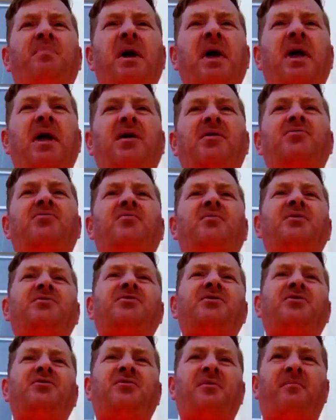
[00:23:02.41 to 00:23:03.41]
paints, which
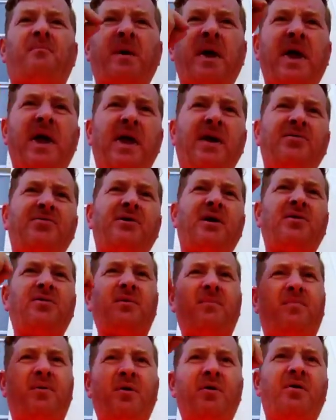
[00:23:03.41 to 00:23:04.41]
is a paint that
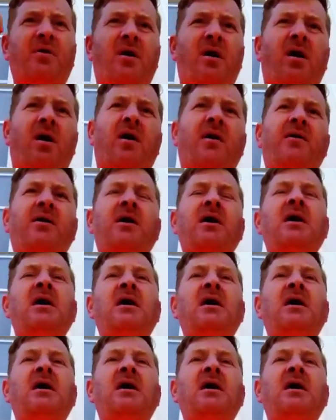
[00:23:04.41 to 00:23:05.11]
you put on,